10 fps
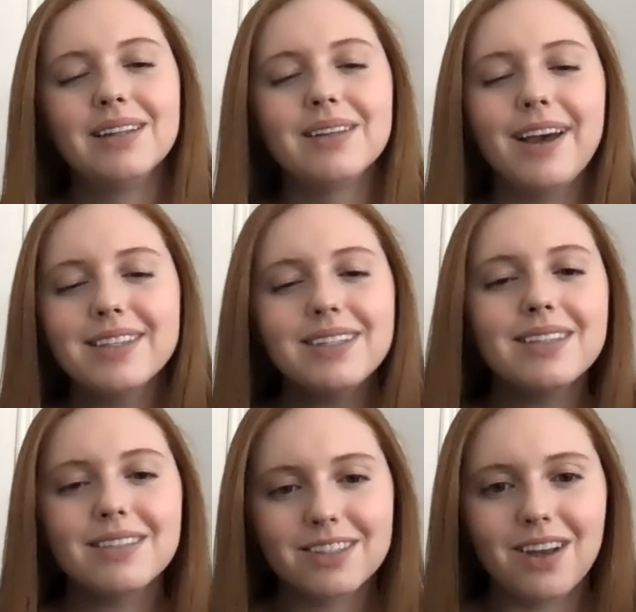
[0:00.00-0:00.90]
Lastly
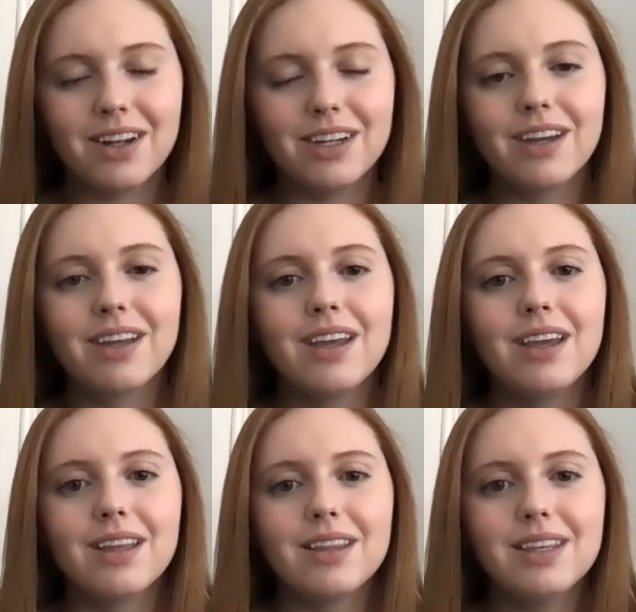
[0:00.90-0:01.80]
is lasagna.
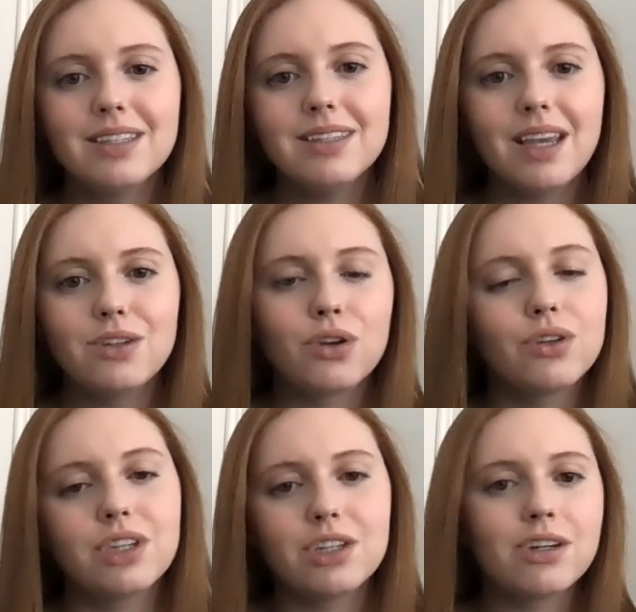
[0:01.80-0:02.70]
This is a
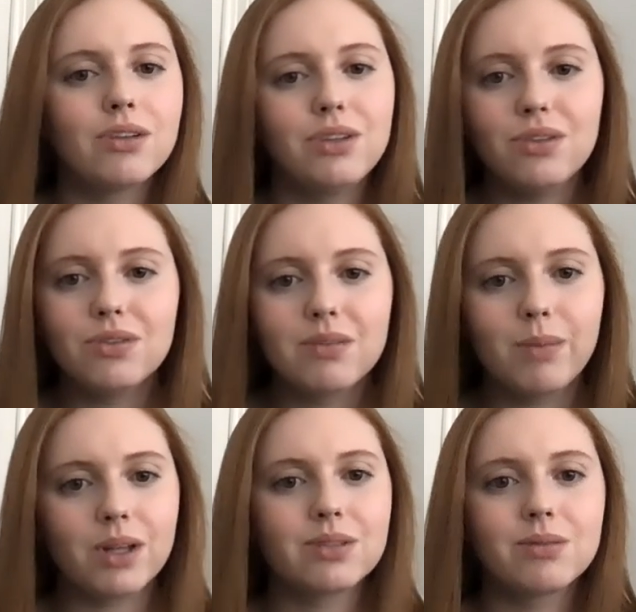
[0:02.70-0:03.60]
traditional use of
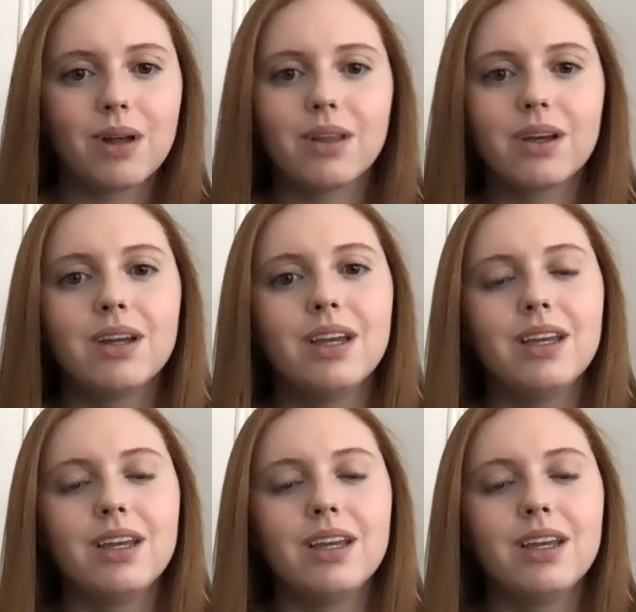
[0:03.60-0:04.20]
mozzarella,